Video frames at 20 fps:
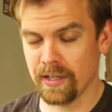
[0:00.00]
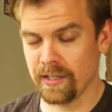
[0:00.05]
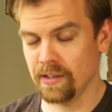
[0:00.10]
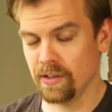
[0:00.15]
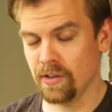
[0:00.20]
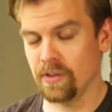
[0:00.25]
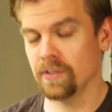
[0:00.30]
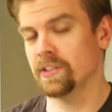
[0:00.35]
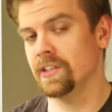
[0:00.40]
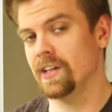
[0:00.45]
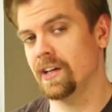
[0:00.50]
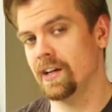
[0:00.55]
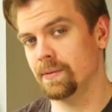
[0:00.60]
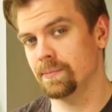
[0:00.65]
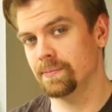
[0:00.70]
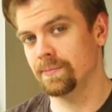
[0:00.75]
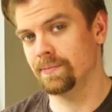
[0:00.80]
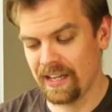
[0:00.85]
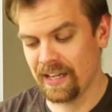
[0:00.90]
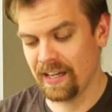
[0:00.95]
a long
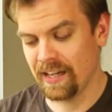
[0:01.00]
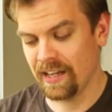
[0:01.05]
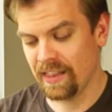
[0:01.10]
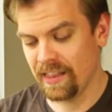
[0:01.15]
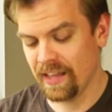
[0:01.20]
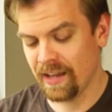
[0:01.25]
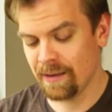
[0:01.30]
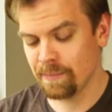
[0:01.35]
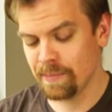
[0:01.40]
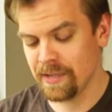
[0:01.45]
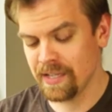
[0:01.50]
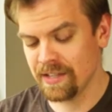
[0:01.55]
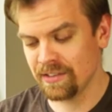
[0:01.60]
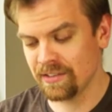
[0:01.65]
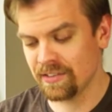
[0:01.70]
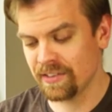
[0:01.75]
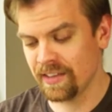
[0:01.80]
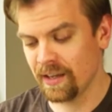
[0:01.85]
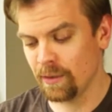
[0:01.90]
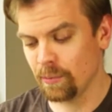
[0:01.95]
time. And that
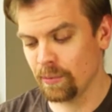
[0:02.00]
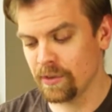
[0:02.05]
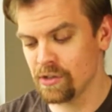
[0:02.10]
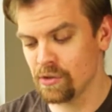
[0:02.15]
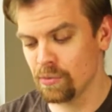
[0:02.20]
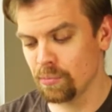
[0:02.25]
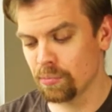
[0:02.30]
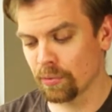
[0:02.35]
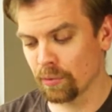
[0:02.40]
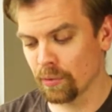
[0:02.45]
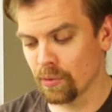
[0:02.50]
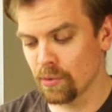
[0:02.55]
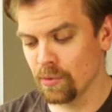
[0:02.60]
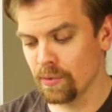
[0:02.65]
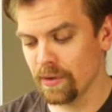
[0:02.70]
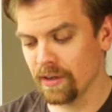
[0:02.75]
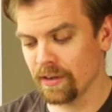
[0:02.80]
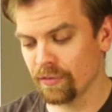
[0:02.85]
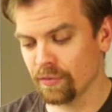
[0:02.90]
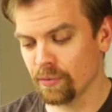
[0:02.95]
means that when you
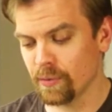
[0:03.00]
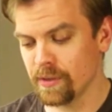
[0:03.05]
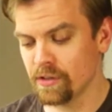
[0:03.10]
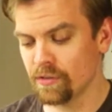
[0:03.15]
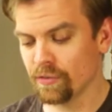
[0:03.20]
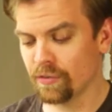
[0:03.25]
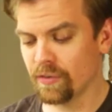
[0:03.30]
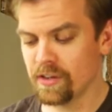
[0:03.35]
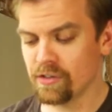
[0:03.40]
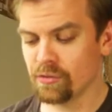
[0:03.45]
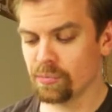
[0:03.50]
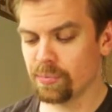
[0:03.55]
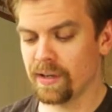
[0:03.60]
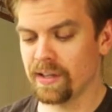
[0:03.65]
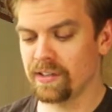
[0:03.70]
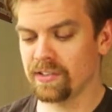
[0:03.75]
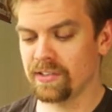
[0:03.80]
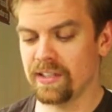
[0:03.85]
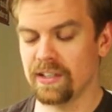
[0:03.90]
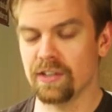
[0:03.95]
when you French
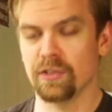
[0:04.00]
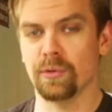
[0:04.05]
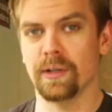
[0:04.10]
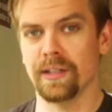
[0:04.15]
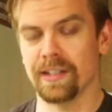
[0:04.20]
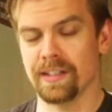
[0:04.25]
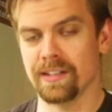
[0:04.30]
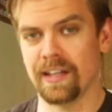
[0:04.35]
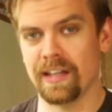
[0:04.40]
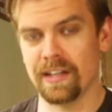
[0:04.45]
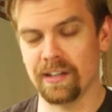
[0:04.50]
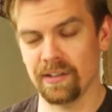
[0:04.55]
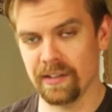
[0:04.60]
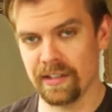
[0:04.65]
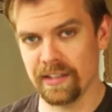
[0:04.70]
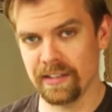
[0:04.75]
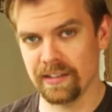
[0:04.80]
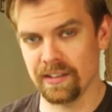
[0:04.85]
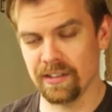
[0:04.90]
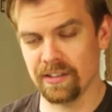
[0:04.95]
press into a container
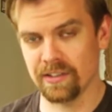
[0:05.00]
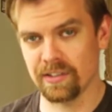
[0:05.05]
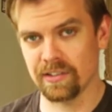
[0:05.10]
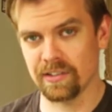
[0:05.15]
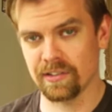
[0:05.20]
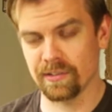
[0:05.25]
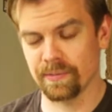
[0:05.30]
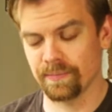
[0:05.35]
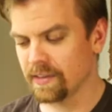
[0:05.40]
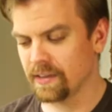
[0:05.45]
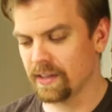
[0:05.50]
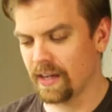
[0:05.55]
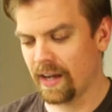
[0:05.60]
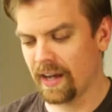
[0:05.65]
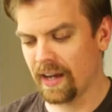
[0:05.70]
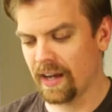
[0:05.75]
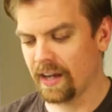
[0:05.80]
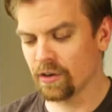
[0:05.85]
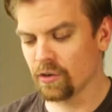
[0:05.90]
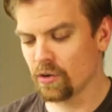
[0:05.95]
like this,
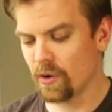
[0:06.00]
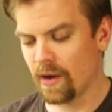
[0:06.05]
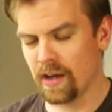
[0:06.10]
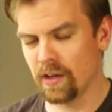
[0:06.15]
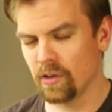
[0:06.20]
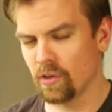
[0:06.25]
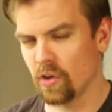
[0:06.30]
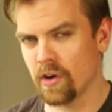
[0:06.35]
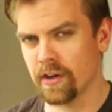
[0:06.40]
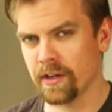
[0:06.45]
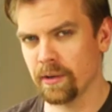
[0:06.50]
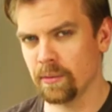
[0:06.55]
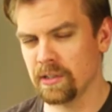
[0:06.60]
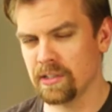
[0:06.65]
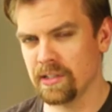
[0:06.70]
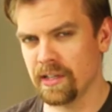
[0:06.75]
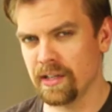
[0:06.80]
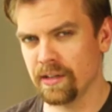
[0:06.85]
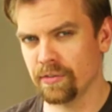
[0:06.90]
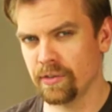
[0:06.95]
I don't know how long it
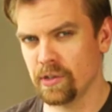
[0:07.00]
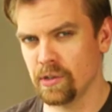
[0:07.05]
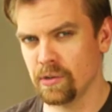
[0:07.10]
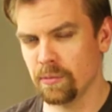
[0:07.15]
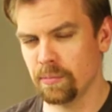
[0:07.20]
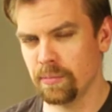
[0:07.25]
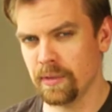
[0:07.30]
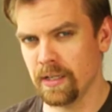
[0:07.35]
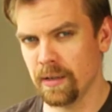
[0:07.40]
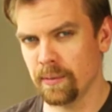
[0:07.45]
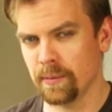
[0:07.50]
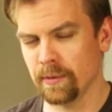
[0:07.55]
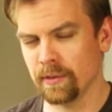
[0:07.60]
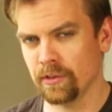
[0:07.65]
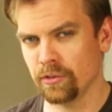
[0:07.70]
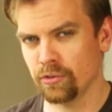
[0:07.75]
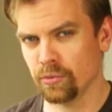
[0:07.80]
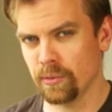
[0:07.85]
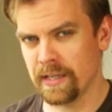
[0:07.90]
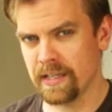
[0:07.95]
would take for you to be able
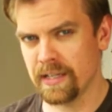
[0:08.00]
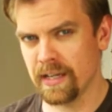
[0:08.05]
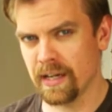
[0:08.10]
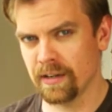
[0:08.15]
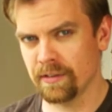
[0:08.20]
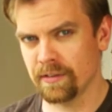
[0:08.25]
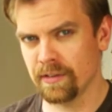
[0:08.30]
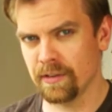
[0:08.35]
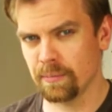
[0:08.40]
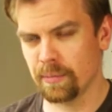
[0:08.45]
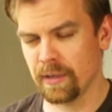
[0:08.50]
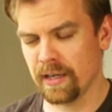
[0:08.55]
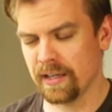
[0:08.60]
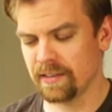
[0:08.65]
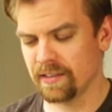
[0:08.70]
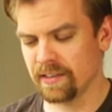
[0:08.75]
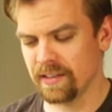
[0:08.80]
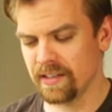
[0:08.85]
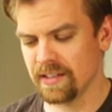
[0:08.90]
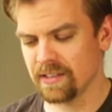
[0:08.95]
to drink out of it, but I
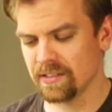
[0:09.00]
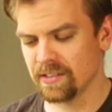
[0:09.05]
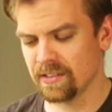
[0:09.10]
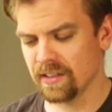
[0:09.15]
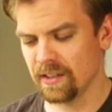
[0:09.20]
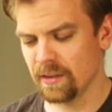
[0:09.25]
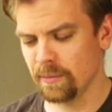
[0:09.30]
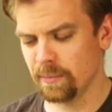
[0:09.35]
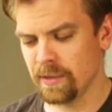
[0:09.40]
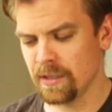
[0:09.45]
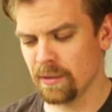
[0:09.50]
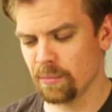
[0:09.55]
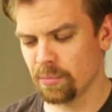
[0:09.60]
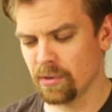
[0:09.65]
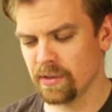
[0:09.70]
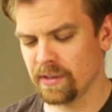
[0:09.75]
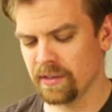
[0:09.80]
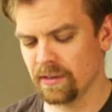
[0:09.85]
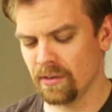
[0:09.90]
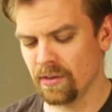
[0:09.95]
think it's gonna be a
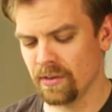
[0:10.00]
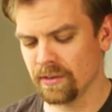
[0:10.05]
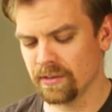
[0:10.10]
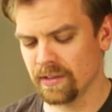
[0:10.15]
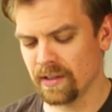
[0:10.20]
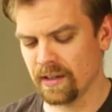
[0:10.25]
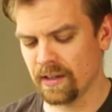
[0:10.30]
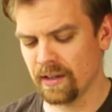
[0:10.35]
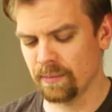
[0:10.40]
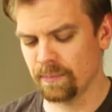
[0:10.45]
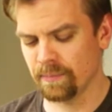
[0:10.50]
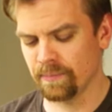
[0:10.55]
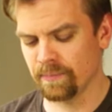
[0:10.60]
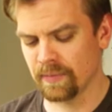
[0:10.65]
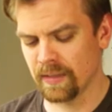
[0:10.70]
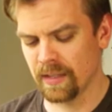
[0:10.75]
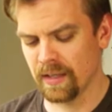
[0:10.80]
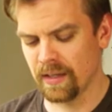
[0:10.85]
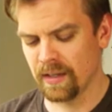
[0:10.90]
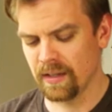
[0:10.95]
pretty long time.
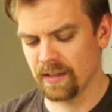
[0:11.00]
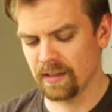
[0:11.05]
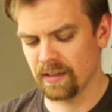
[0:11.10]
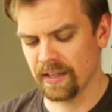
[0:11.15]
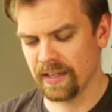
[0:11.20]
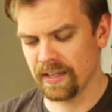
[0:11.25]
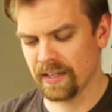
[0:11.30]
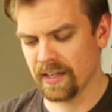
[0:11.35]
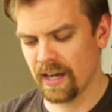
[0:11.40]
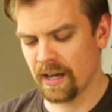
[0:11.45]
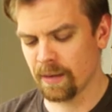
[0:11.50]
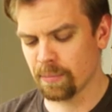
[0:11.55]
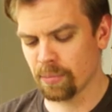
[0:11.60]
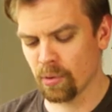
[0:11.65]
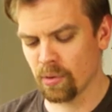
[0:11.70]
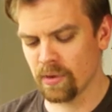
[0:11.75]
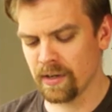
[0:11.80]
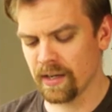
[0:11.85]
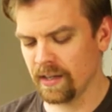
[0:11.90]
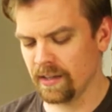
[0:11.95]
Like, I
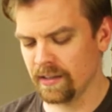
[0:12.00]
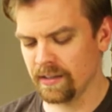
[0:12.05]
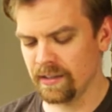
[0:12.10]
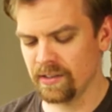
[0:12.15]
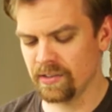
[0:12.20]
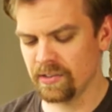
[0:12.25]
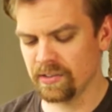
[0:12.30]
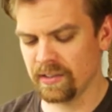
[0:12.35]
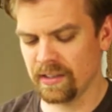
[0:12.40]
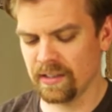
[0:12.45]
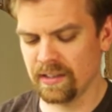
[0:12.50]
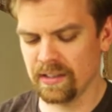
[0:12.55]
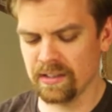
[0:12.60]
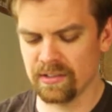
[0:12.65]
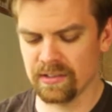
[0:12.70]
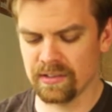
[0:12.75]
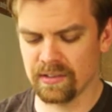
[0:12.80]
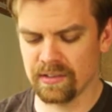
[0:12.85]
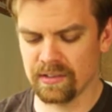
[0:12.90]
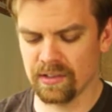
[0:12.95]
poured out of this, and
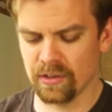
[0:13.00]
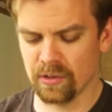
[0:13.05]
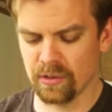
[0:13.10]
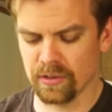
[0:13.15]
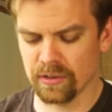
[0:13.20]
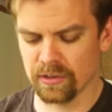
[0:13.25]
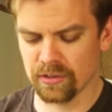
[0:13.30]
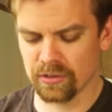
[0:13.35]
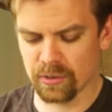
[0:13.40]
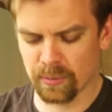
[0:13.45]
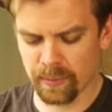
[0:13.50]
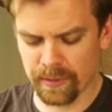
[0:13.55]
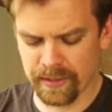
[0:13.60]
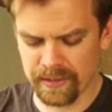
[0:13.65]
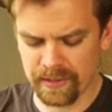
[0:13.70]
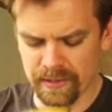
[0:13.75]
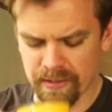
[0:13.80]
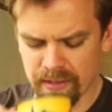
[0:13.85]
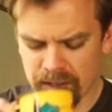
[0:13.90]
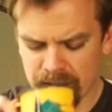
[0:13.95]
this still looks
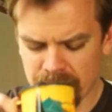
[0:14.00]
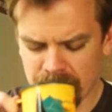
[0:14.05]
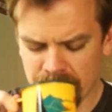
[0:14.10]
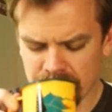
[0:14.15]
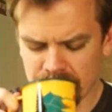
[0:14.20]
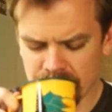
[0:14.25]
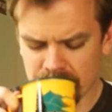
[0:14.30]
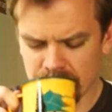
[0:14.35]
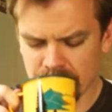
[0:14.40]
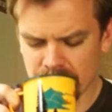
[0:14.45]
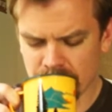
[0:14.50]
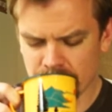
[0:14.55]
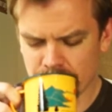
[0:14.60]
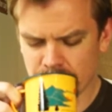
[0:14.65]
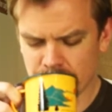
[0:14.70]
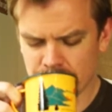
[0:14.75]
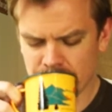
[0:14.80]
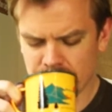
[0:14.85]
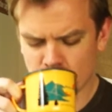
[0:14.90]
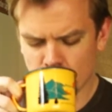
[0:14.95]
quite hot.
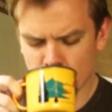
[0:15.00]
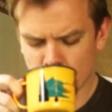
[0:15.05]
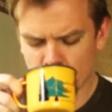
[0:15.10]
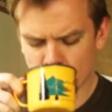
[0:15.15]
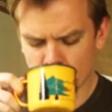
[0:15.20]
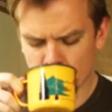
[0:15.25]
I mean,